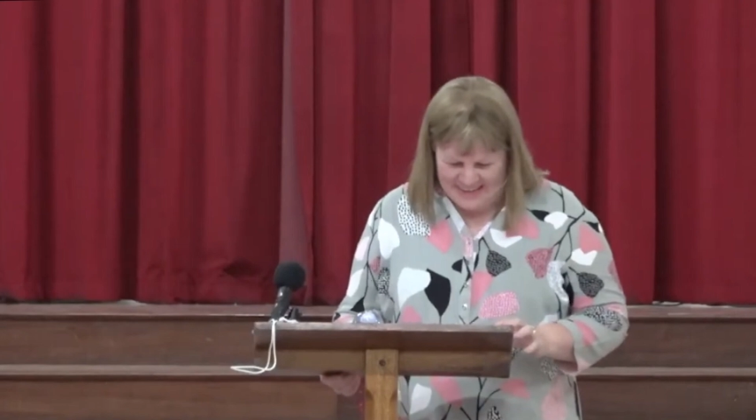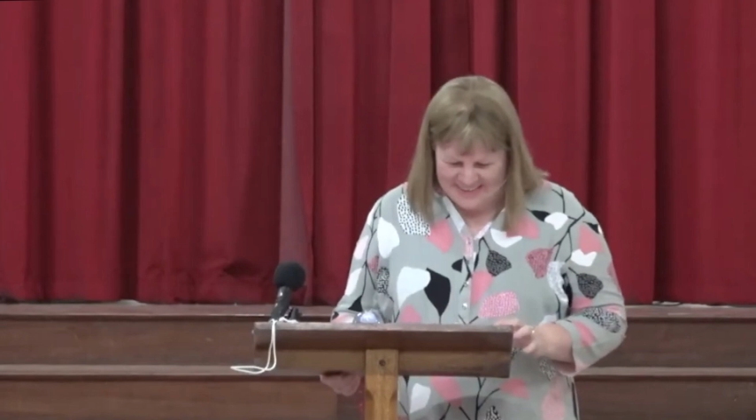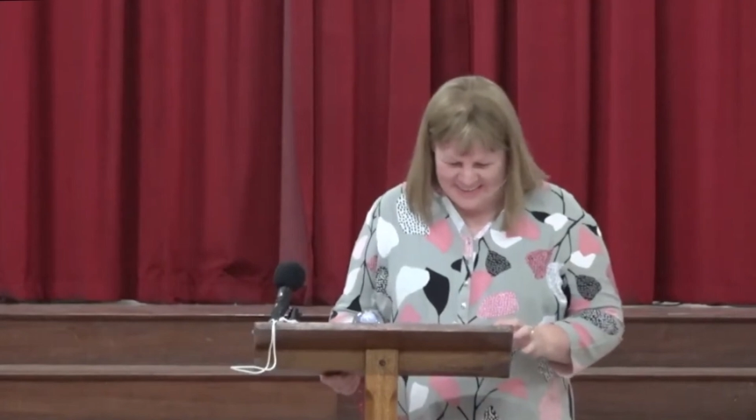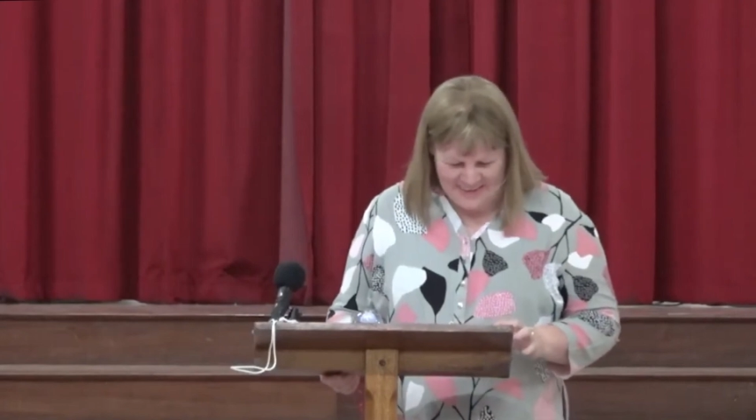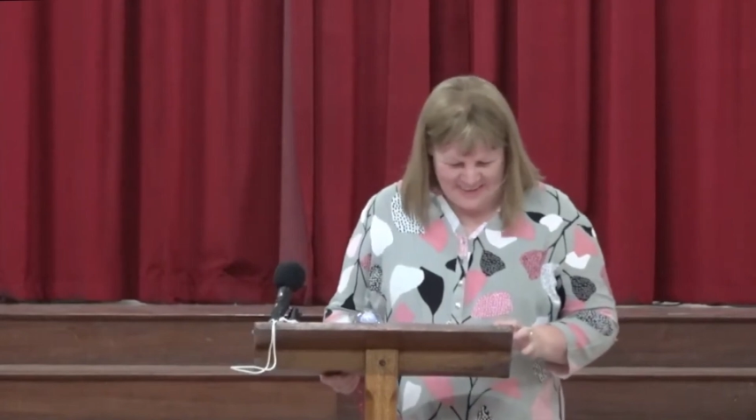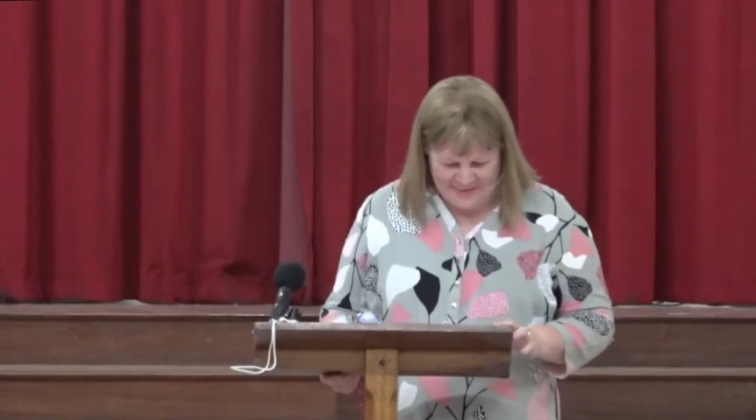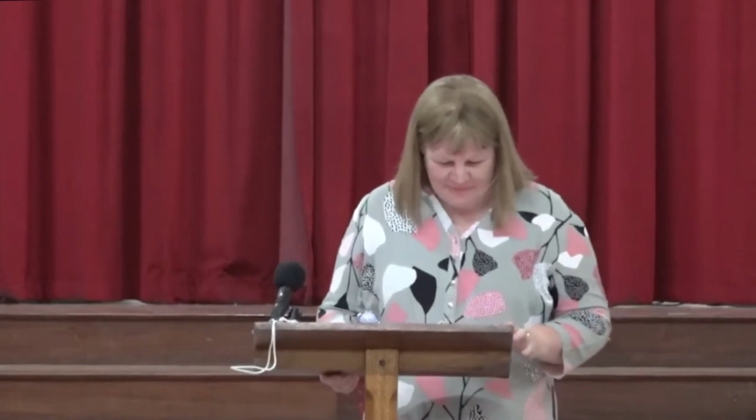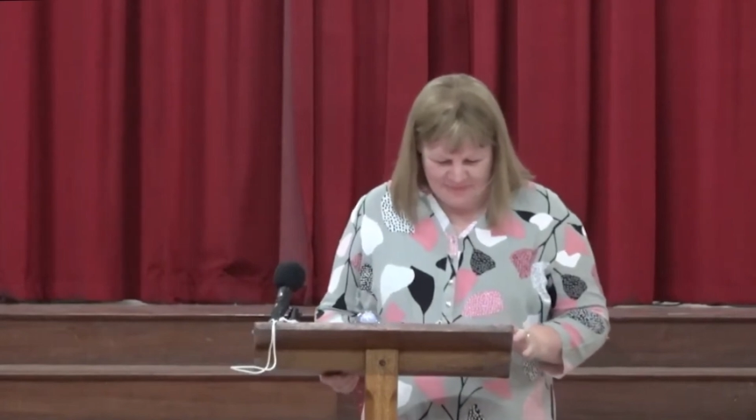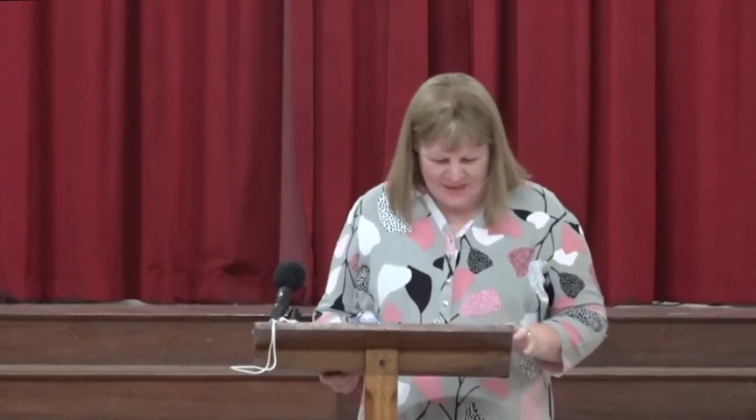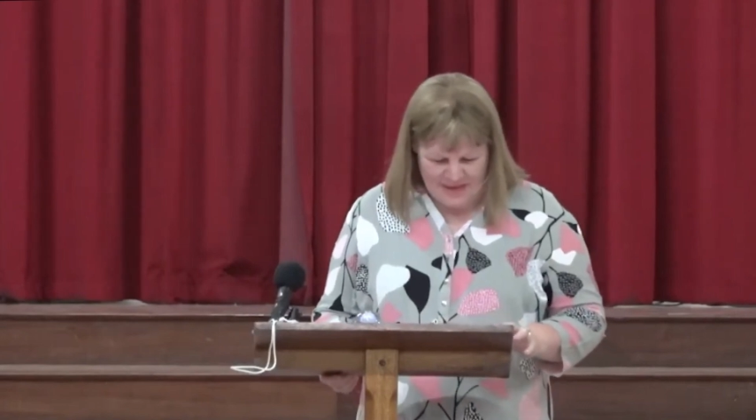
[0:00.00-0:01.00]

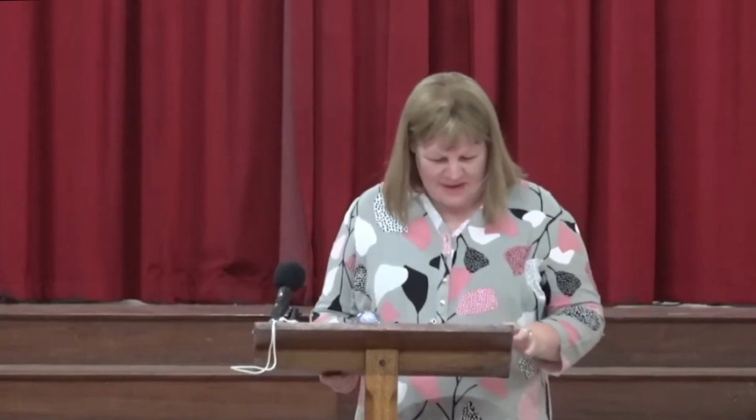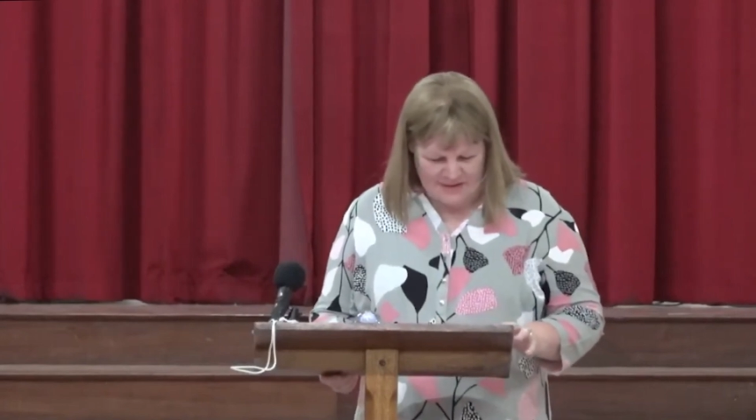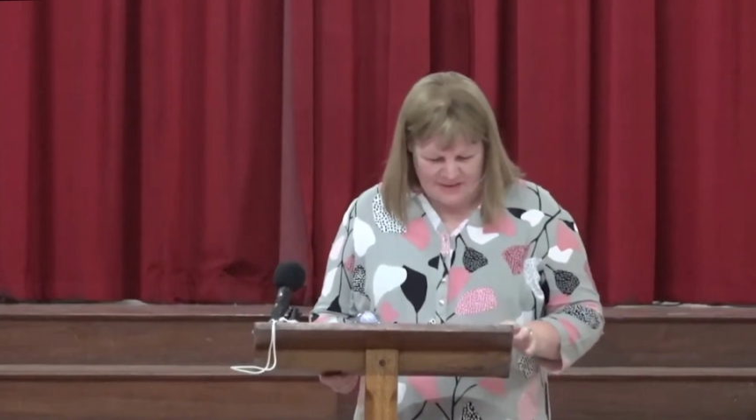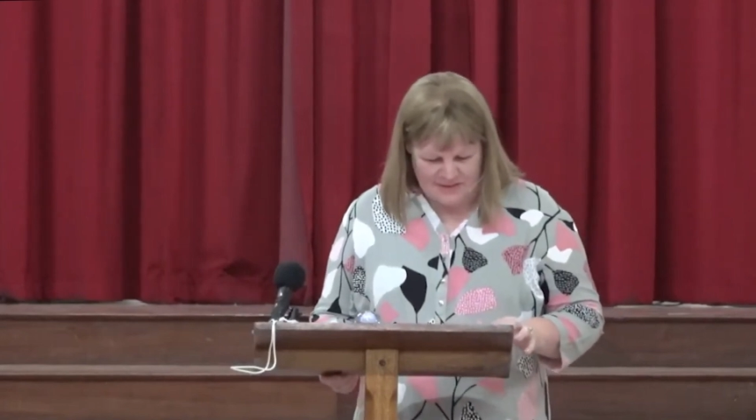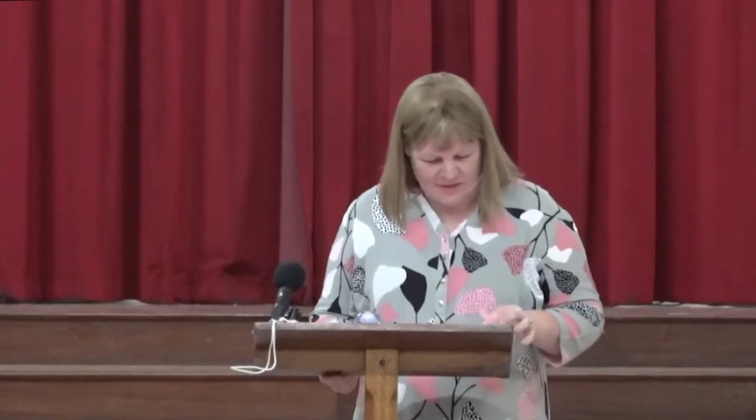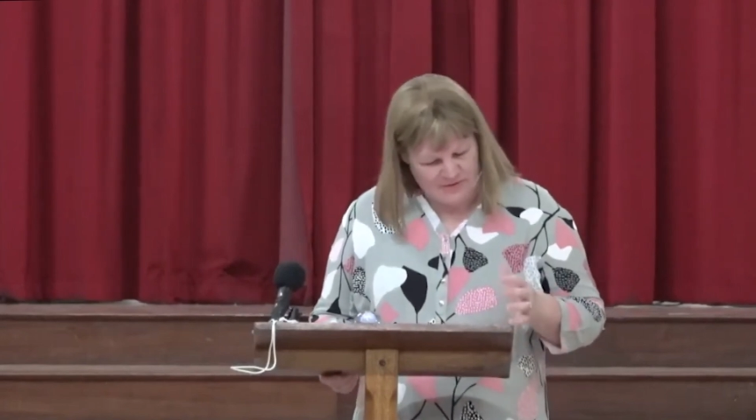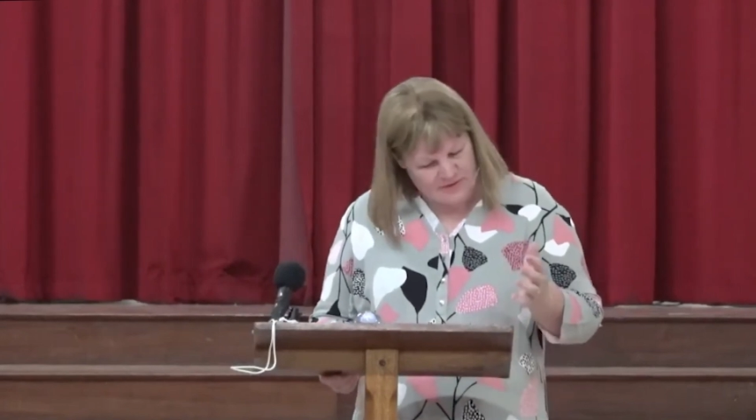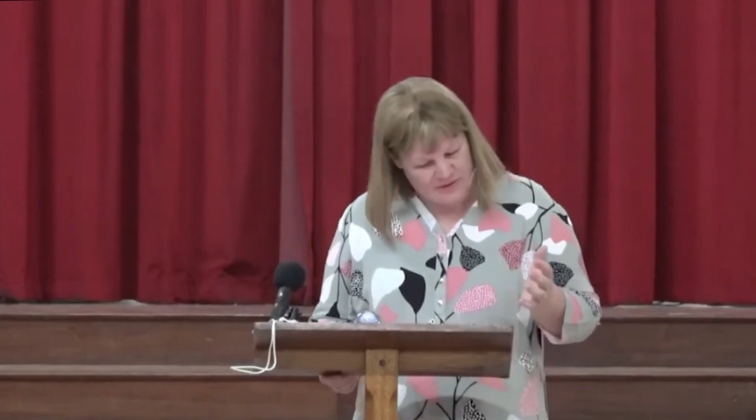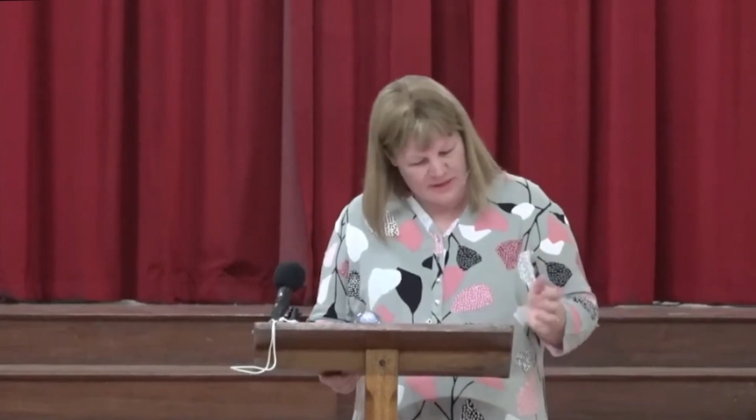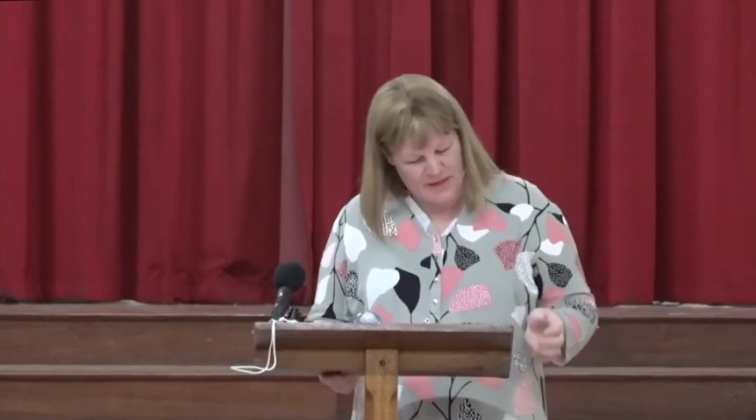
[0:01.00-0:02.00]
So, yeah, so,